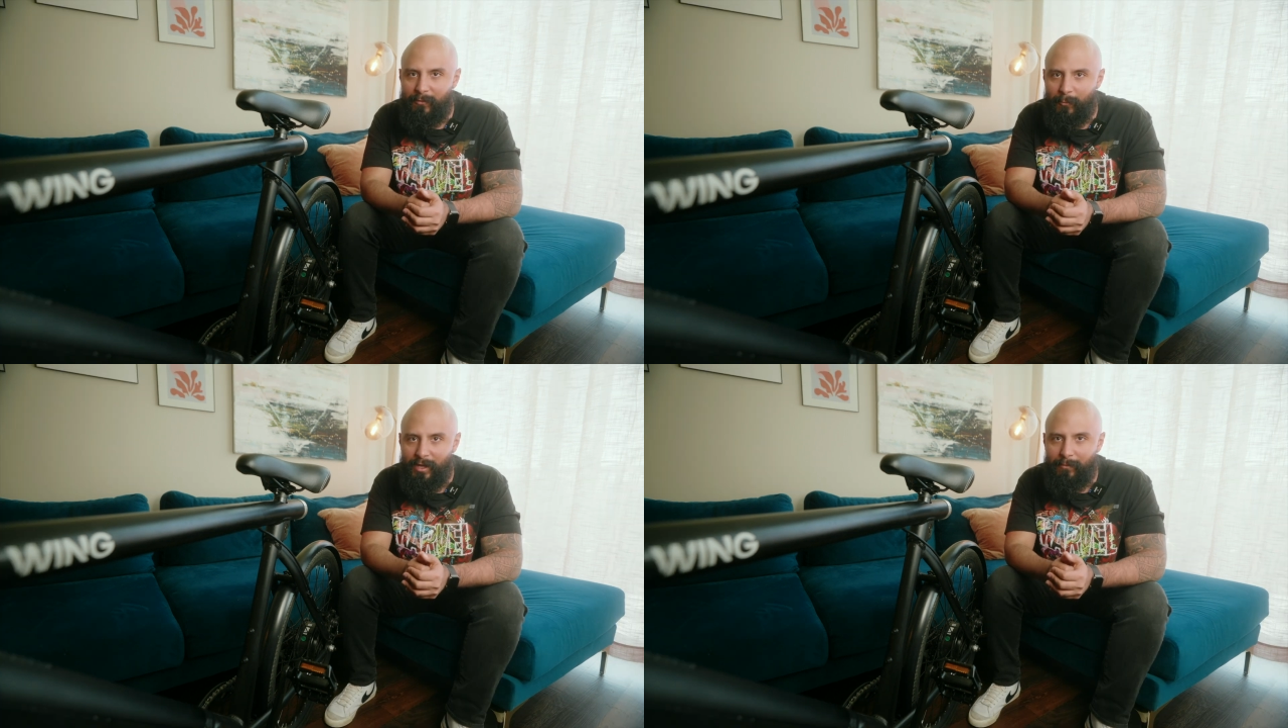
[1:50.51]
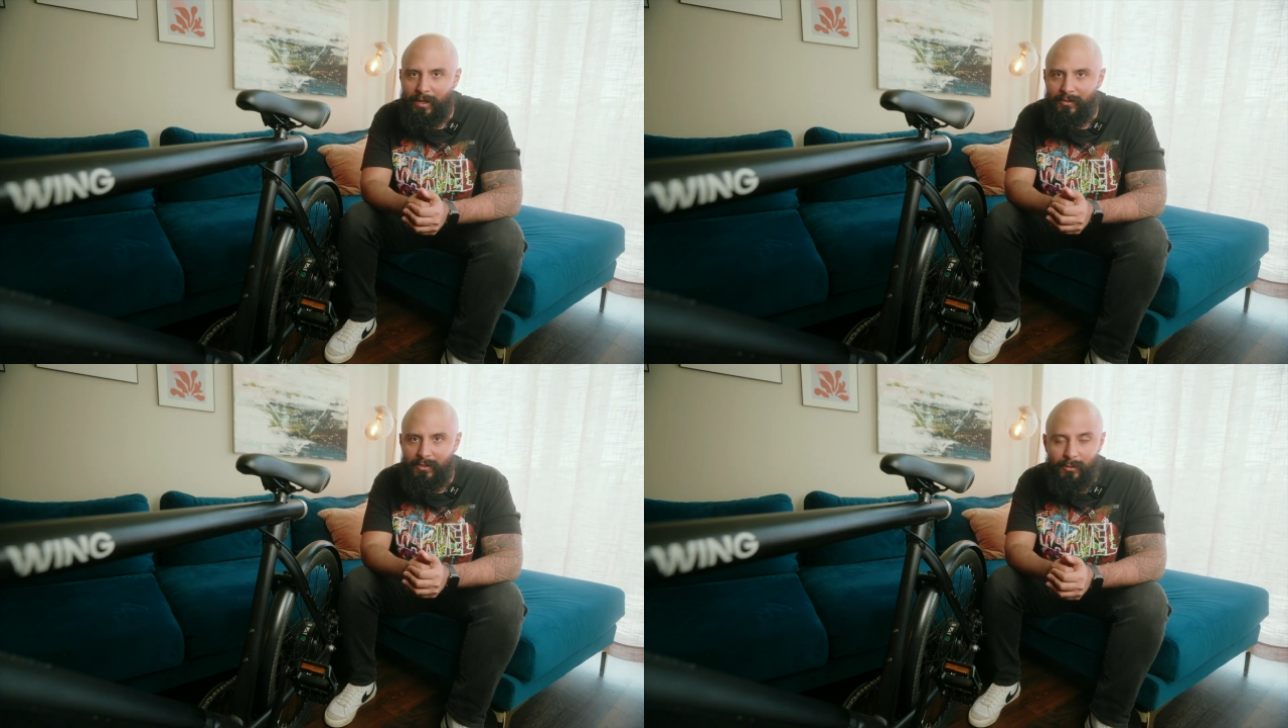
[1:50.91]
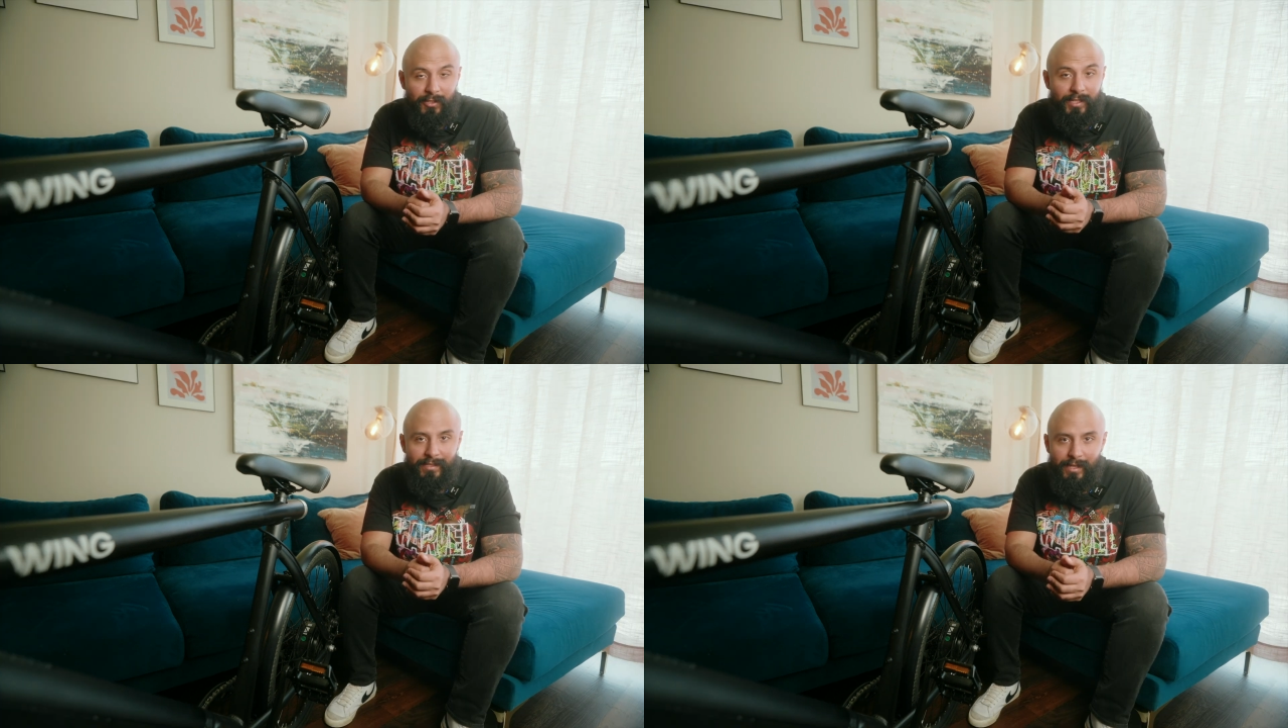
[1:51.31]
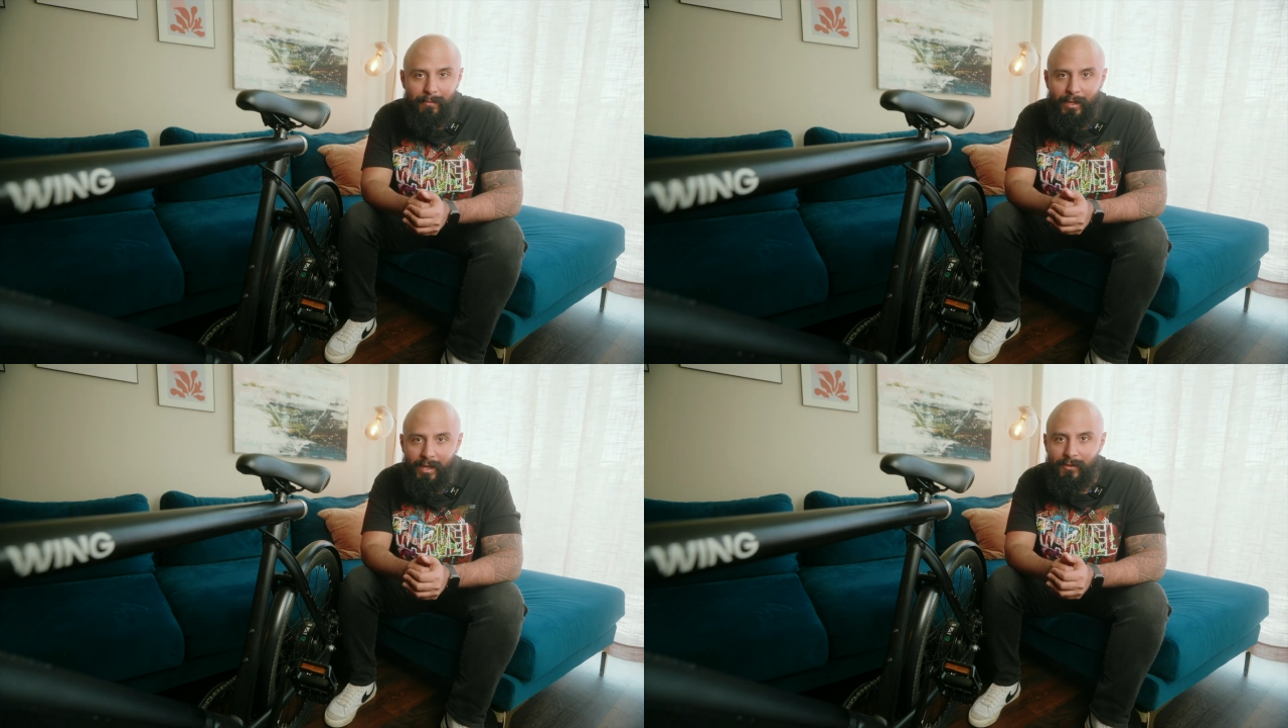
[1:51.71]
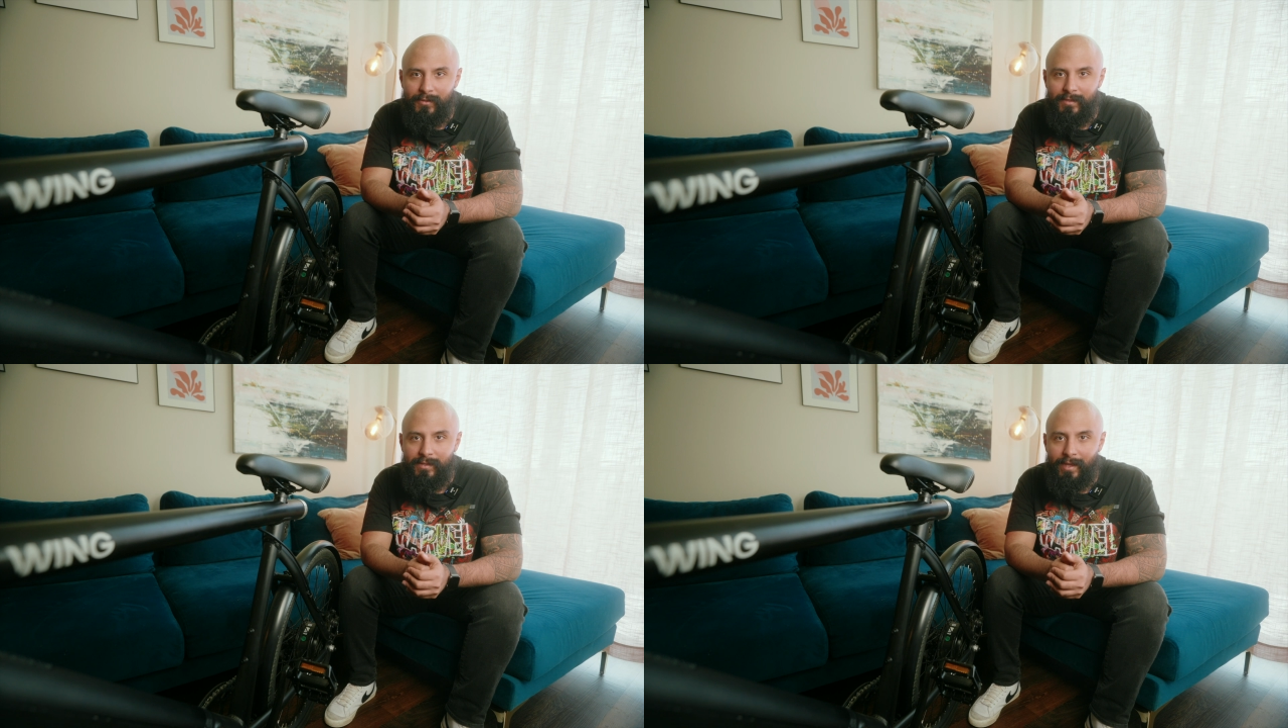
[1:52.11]
weigh about 210
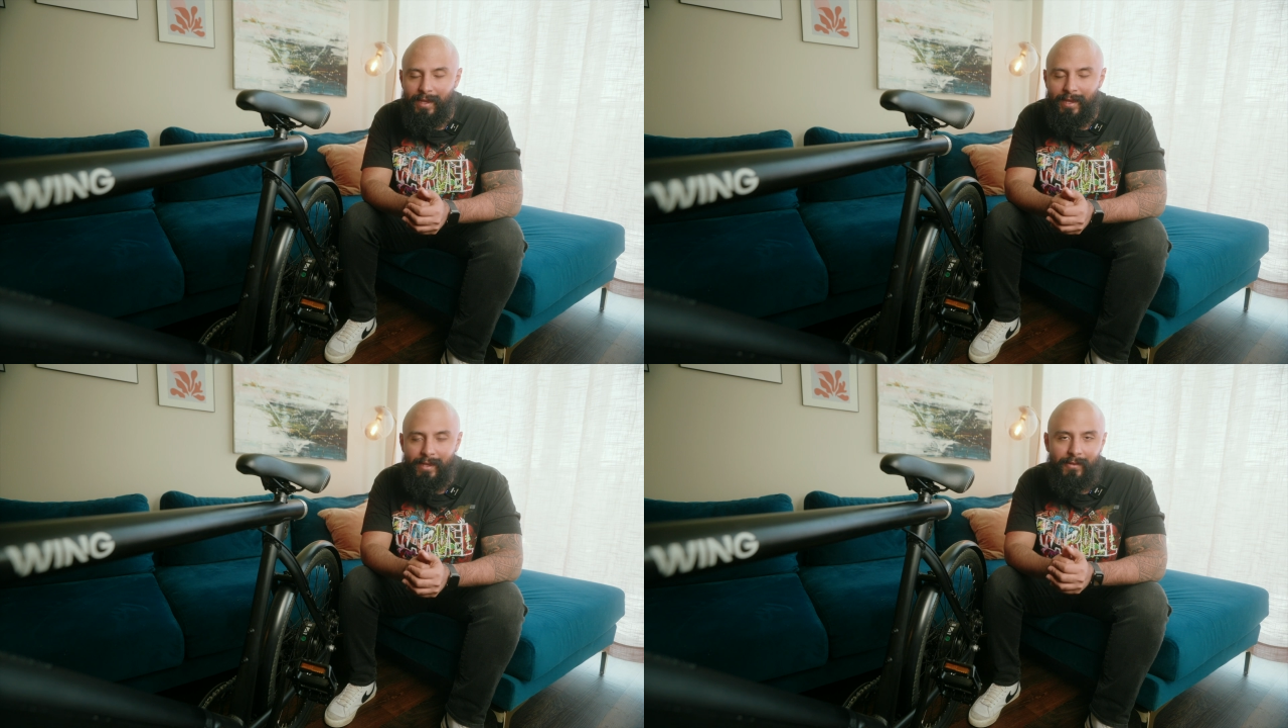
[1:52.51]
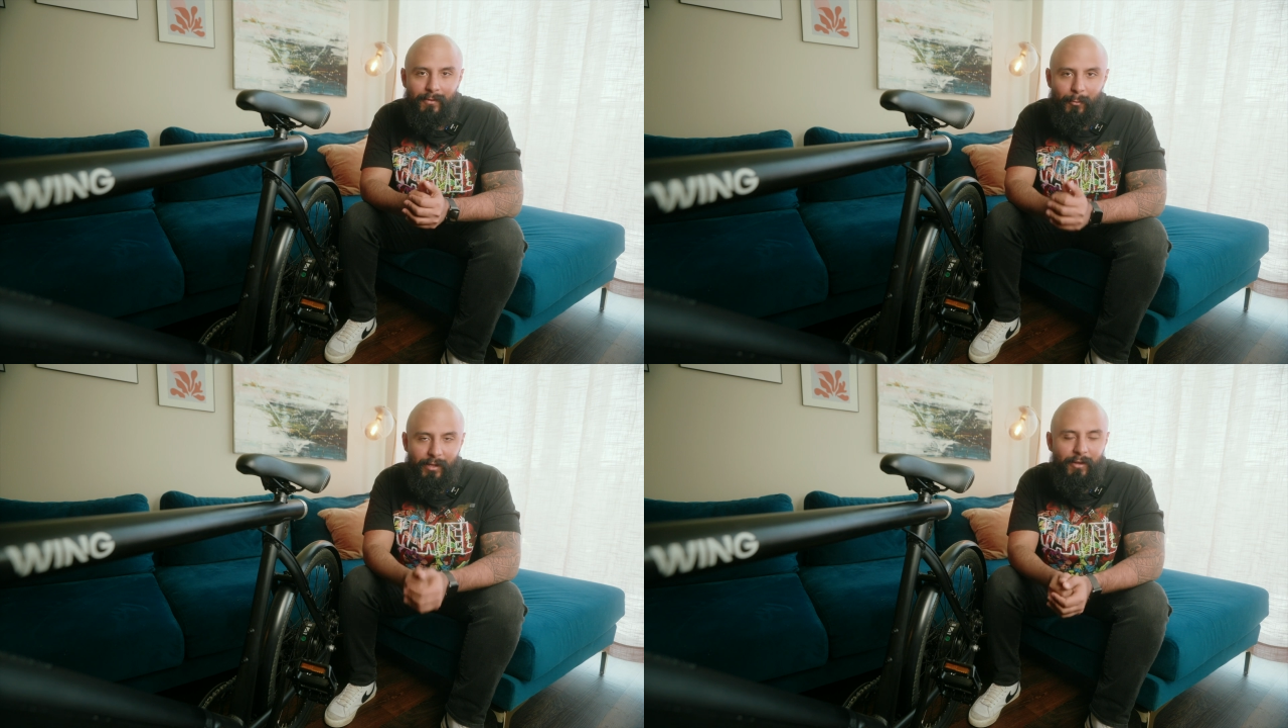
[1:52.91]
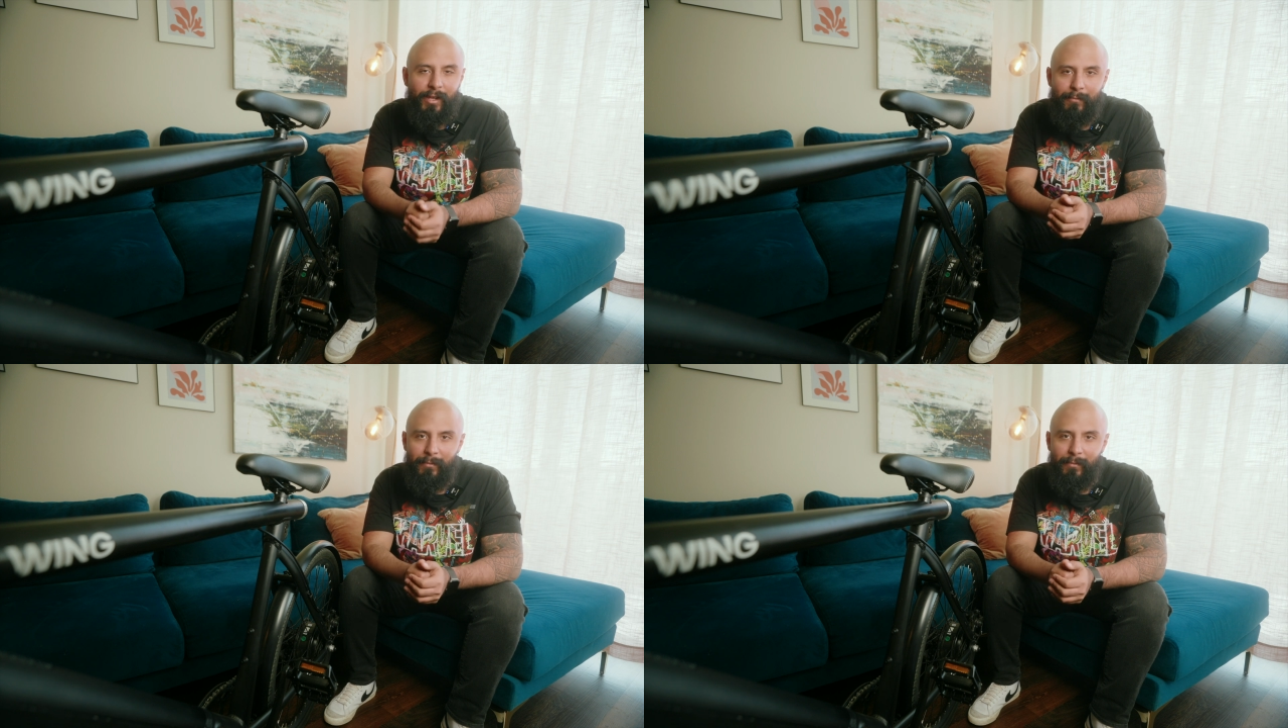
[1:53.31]
pounds, and when I ride my